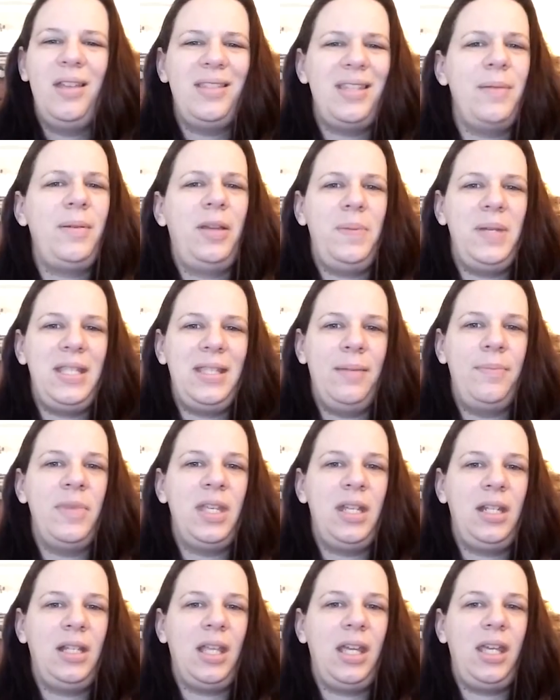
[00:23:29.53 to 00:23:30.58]
So it could be
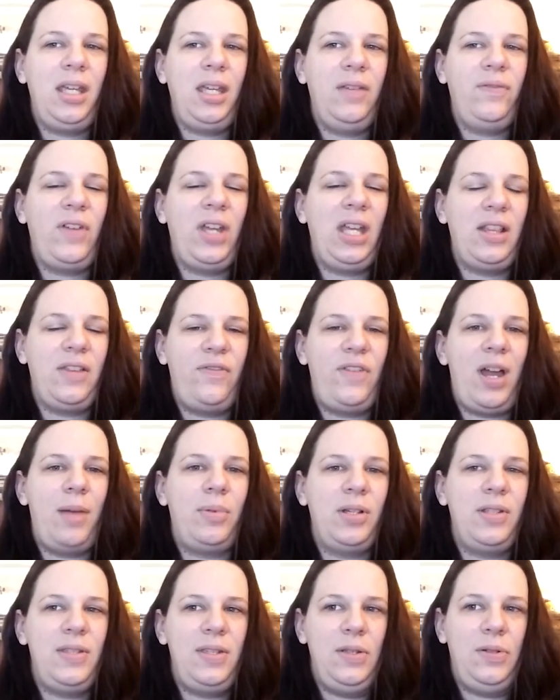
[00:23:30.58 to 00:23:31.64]
something like, if I get the
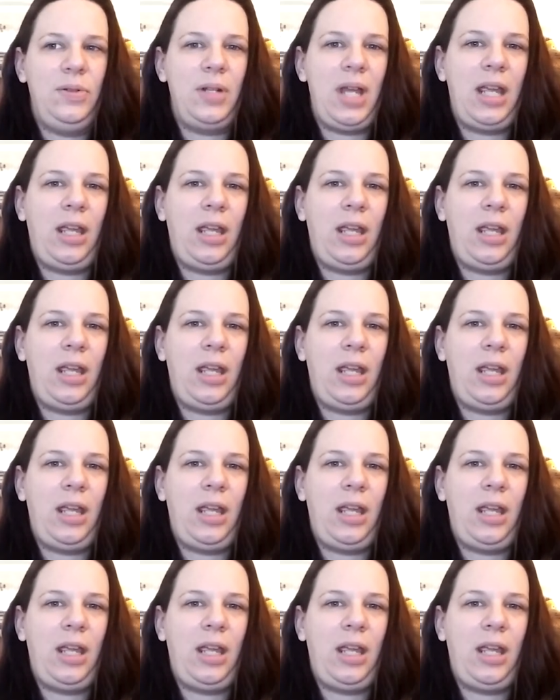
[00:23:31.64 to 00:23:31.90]
fabric soon,